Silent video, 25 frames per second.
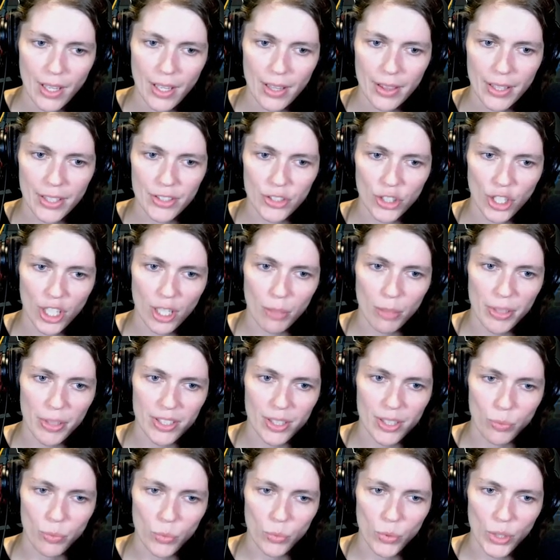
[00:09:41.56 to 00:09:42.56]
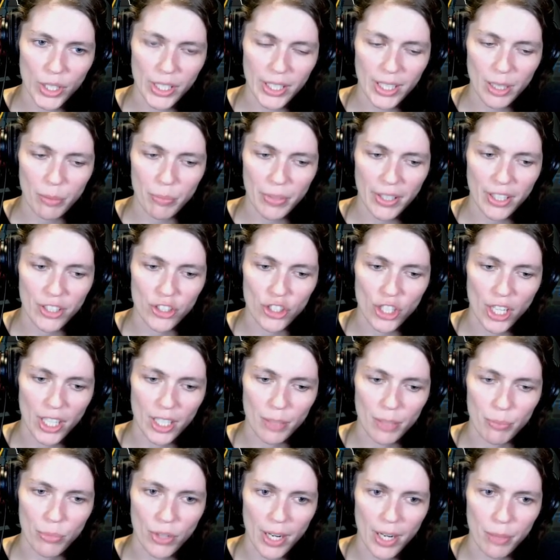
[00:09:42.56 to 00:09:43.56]
These are going to be some really big Johnny
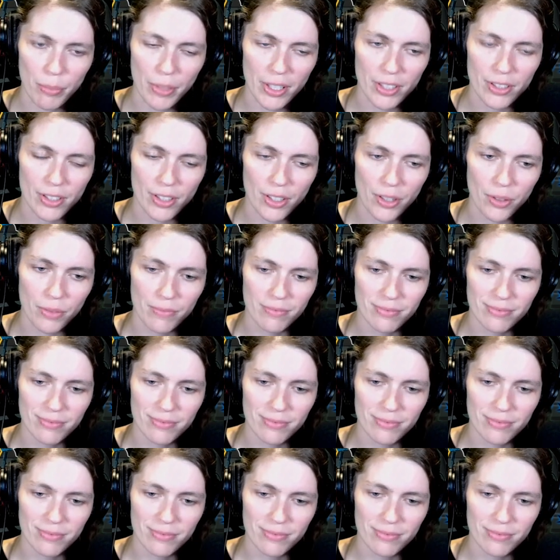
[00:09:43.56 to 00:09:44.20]
Pridemates, though.